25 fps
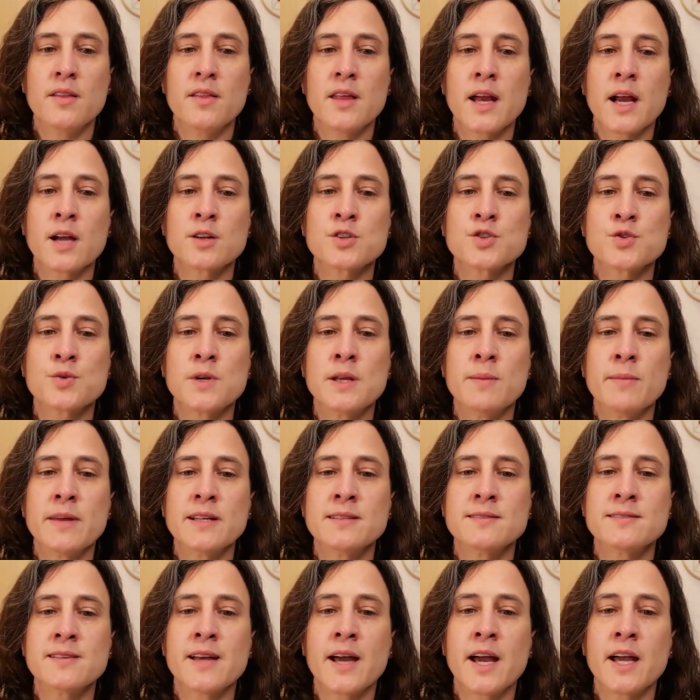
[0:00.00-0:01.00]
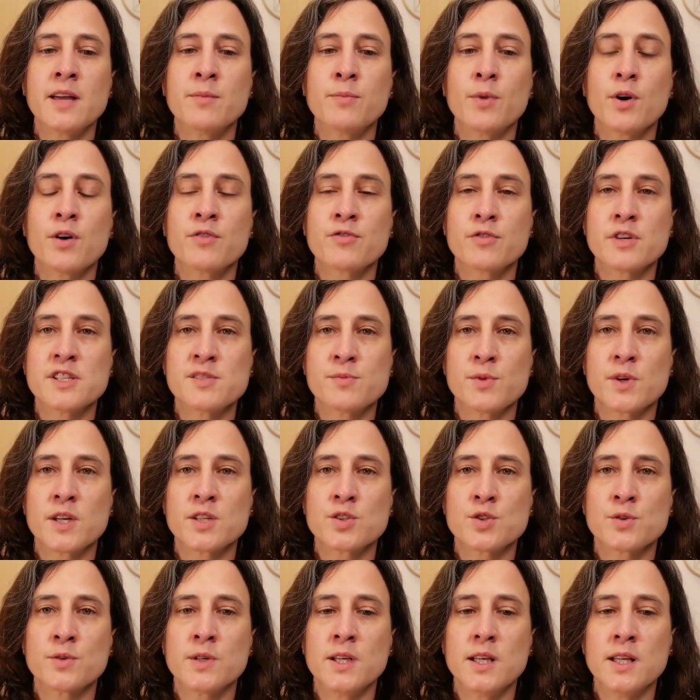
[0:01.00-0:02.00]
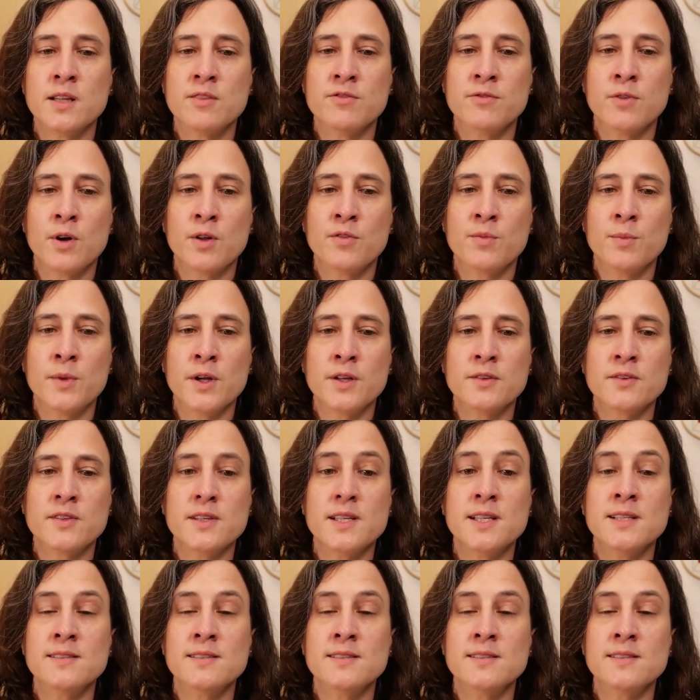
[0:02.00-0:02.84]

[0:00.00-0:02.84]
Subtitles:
There are three main types of respiratory involvement: